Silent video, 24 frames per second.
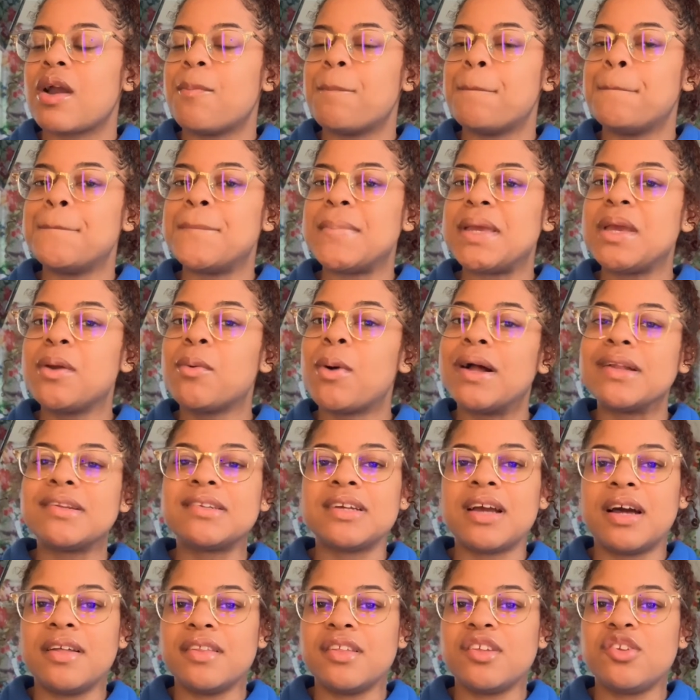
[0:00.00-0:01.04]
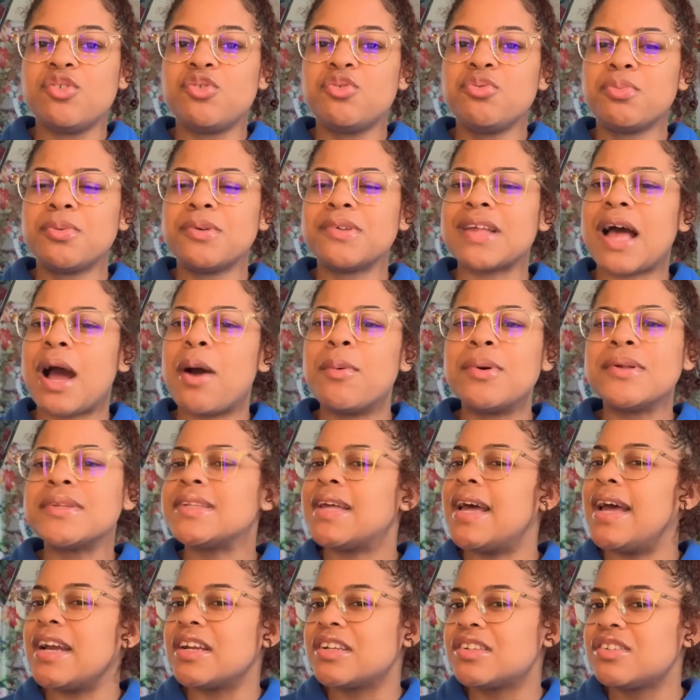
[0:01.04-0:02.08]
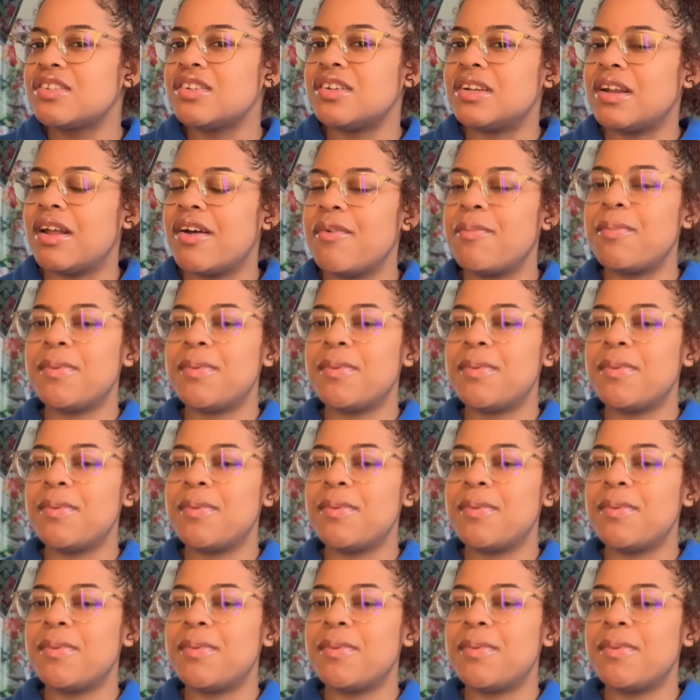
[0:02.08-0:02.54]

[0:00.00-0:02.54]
me watching other YouTubers, I wasn't extra enough.